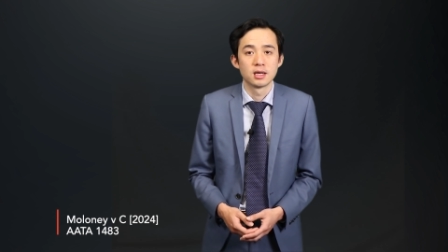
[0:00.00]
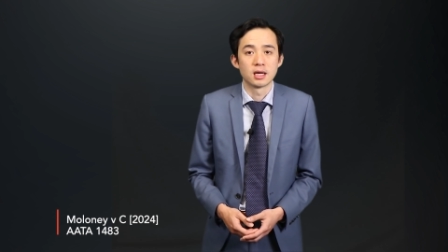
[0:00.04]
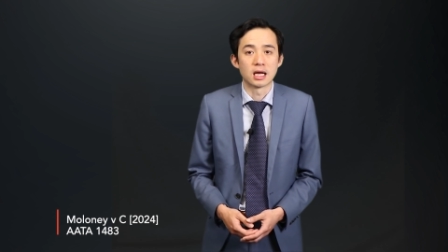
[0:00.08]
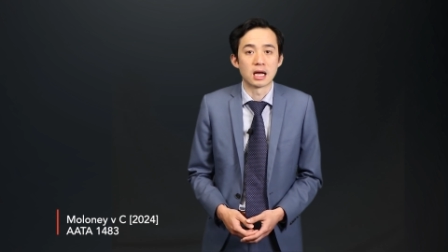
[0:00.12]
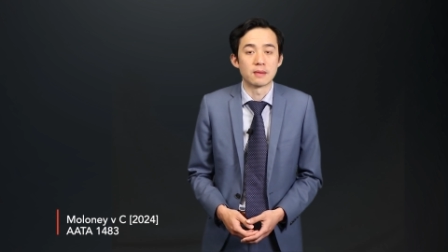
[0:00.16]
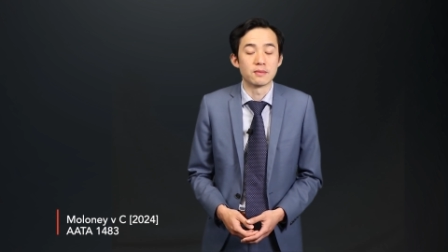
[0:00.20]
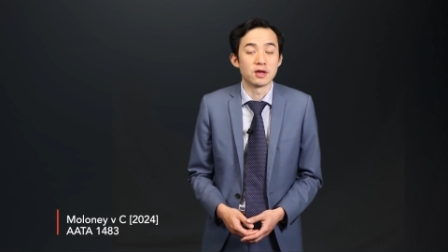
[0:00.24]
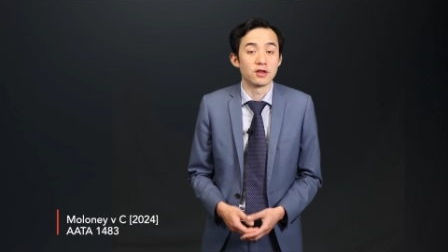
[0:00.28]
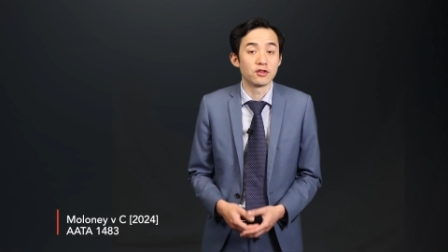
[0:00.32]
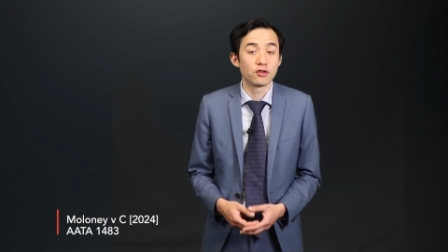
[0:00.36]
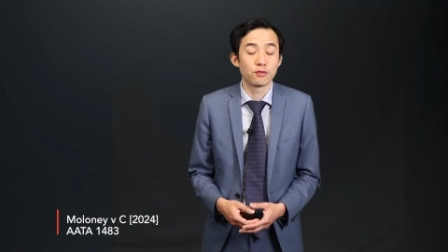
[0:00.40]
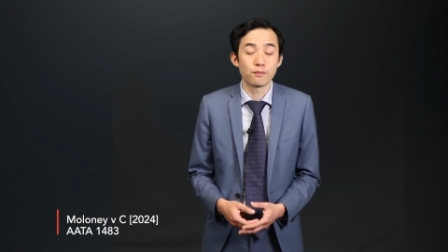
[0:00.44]

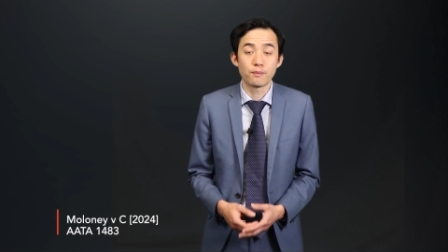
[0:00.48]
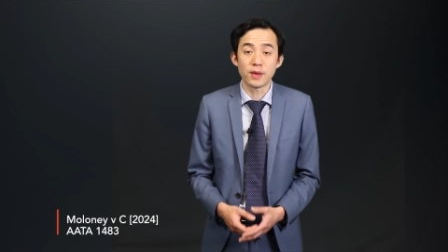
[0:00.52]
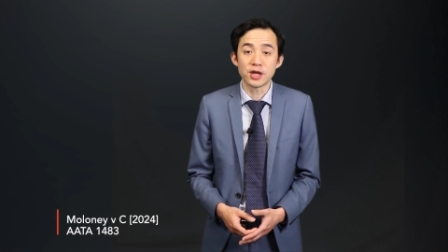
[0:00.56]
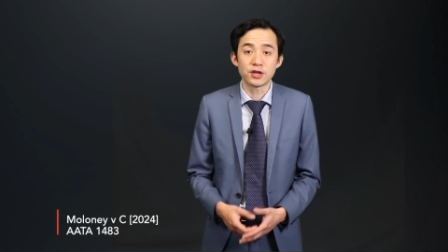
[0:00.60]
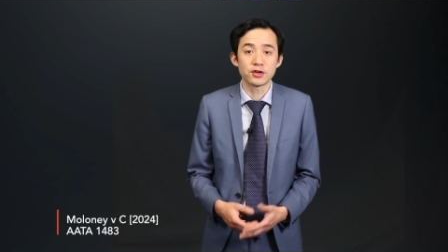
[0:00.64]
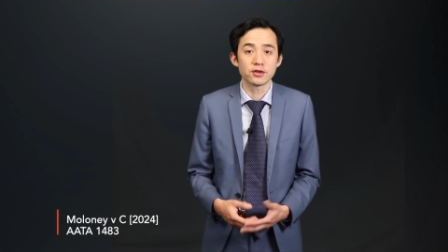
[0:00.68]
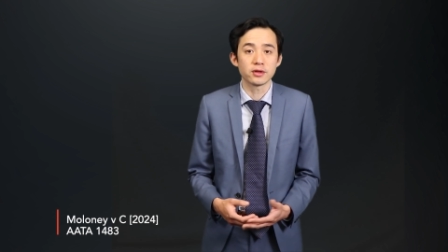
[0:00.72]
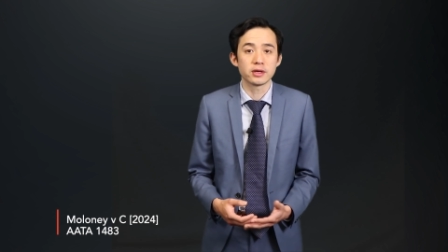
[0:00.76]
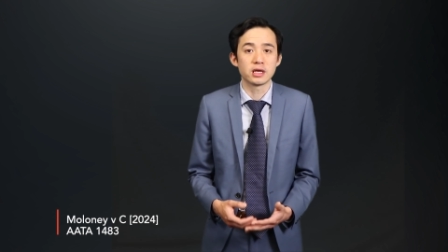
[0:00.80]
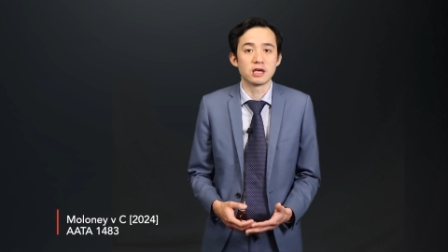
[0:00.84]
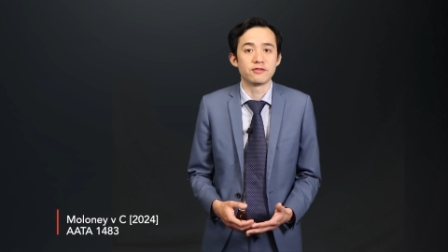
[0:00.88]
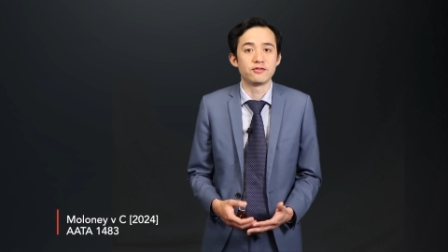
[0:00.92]

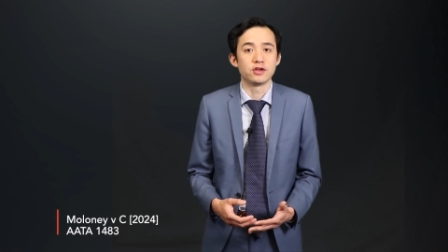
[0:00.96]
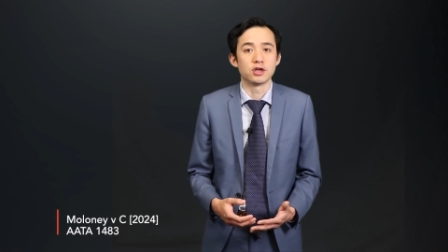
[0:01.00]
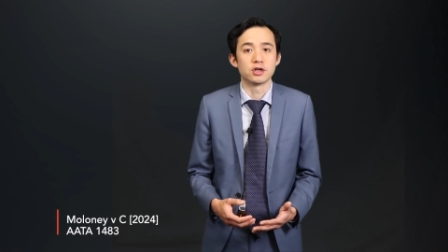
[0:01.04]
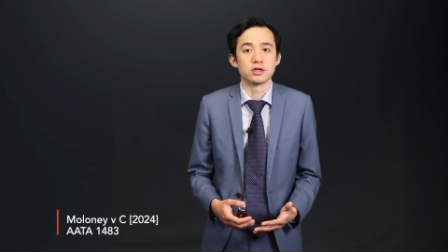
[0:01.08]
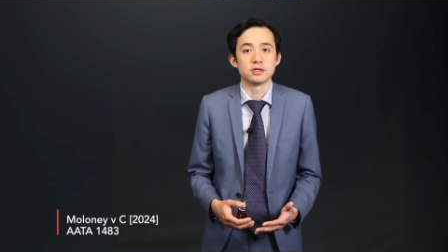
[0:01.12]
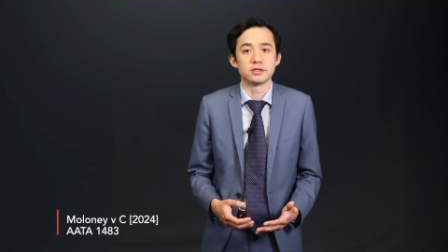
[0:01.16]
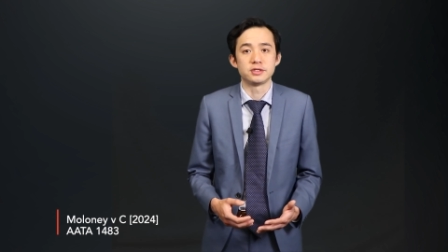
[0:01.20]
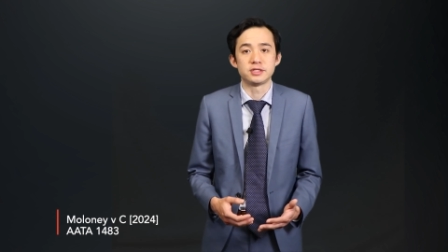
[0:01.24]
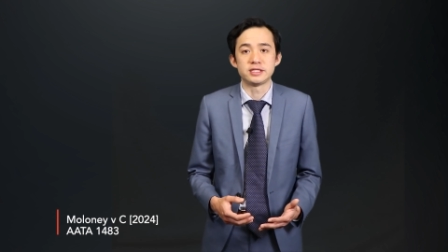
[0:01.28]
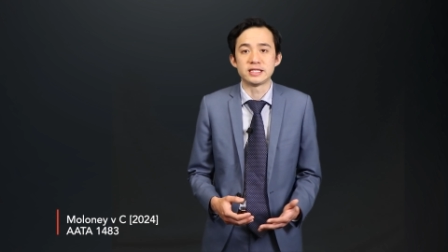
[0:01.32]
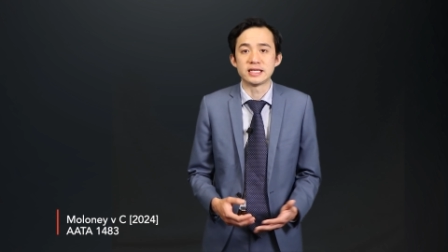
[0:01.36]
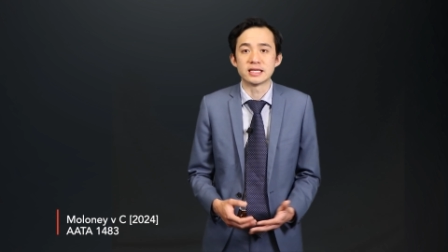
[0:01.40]
especially if
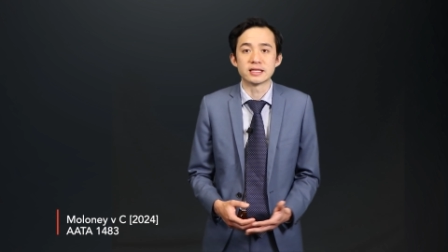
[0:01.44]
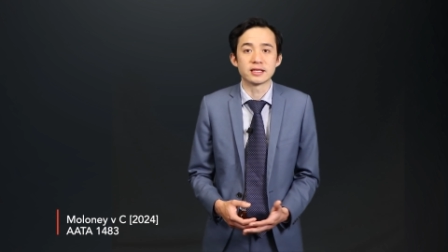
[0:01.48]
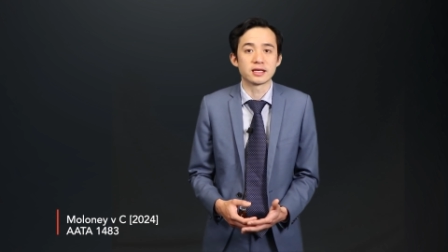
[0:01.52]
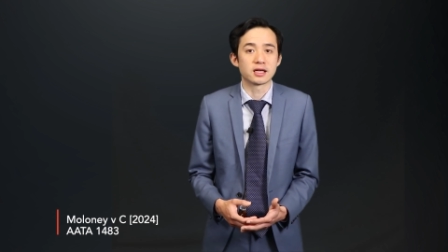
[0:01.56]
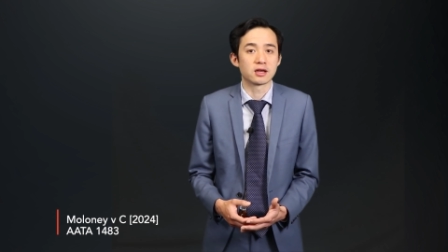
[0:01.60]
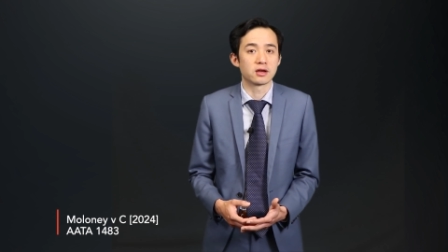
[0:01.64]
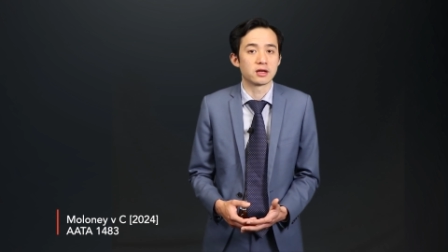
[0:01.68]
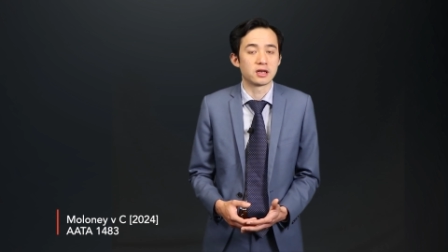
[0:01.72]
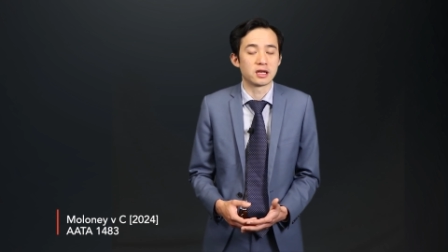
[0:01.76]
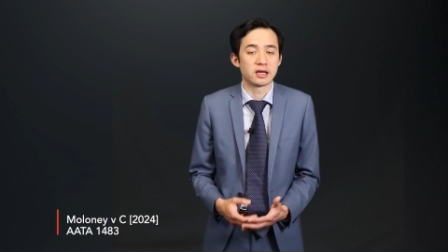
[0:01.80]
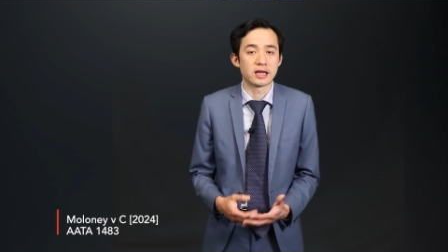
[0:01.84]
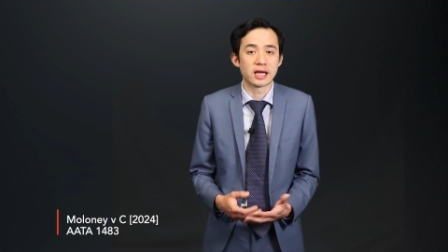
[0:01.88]
you're
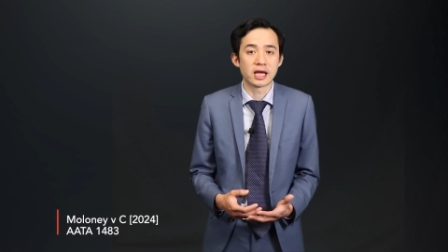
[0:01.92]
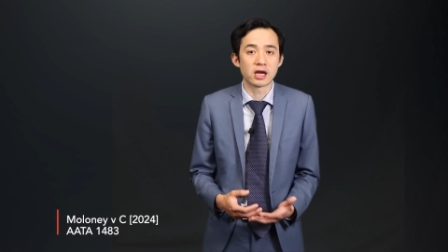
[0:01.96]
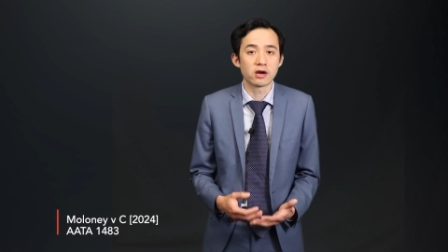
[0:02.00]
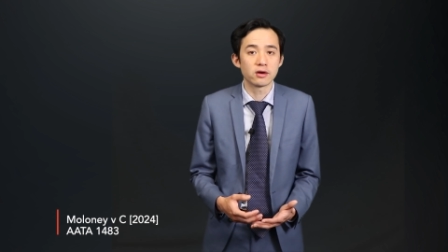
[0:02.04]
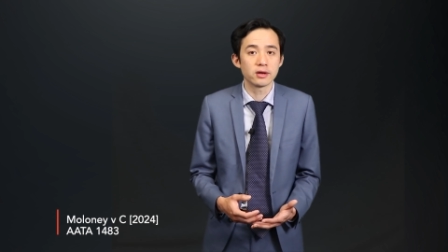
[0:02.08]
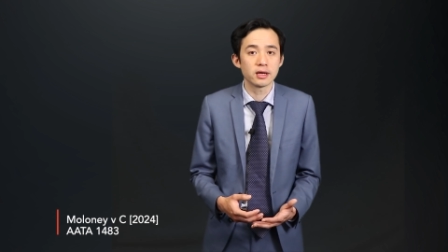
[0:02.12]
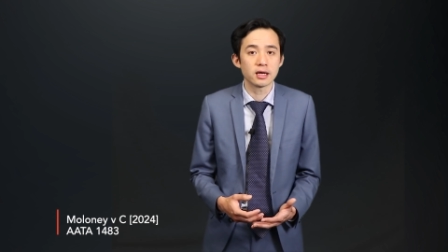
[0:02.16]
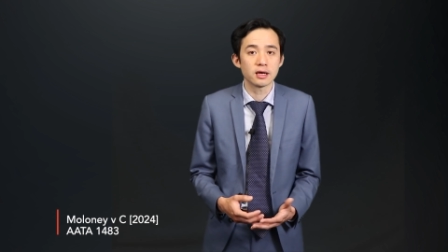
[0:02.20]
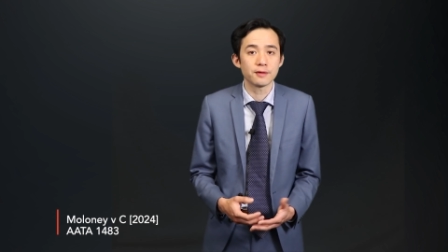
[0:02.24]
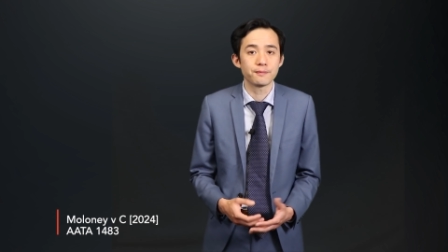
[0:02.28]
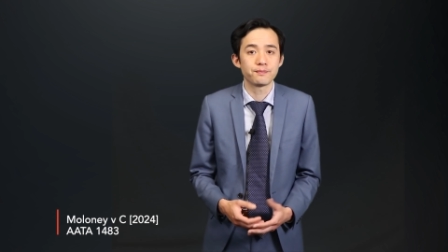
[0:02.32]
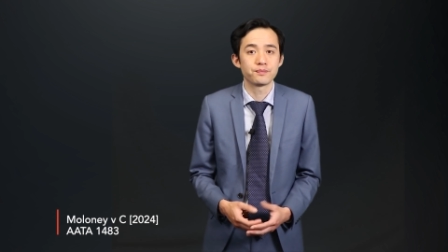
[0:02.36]
dealing in an
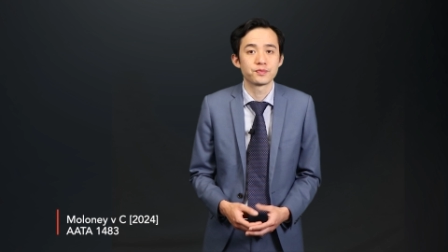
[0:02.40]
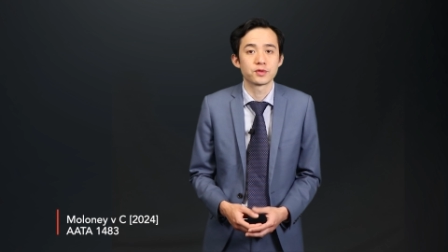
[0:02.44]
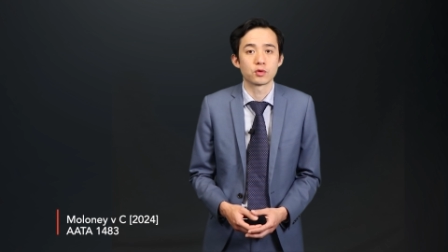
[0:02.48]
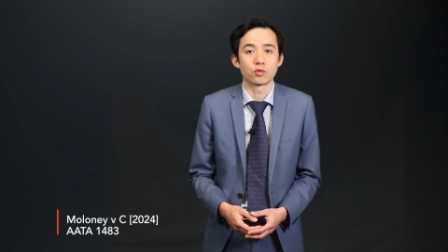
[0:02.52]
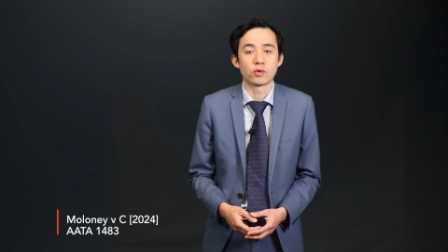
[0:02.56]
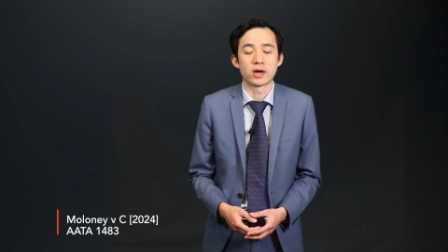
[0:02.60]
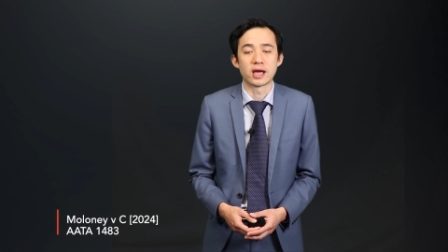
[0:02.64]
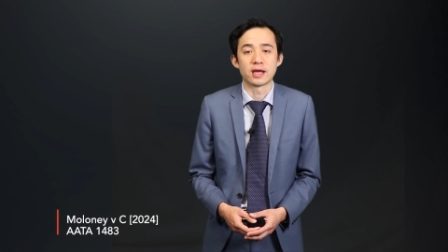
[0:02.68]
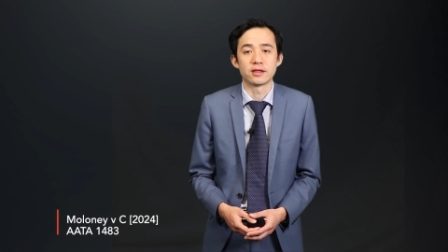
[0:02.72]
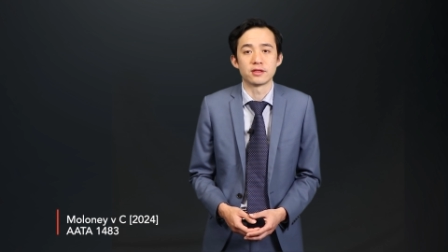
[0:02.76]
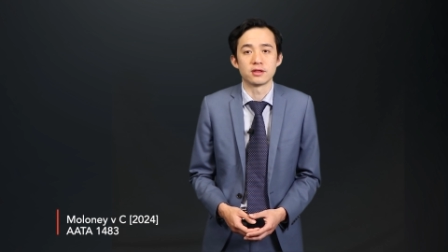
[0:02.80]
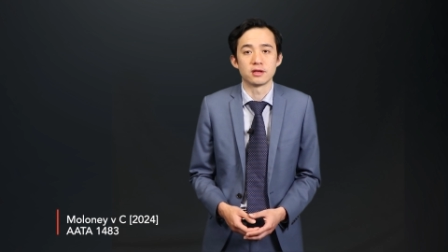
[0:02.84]
area
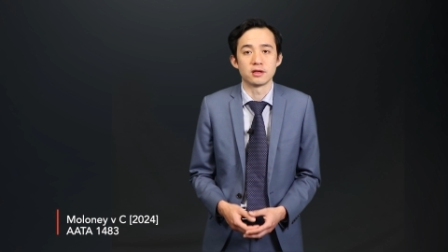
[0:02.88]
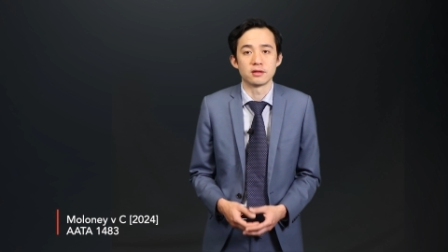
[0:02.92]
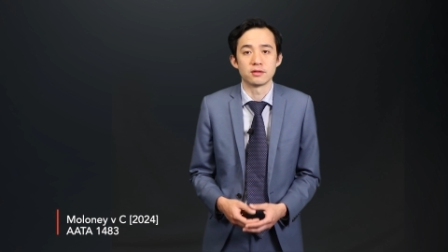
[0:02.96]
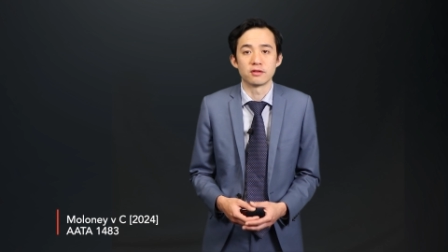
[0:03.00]
where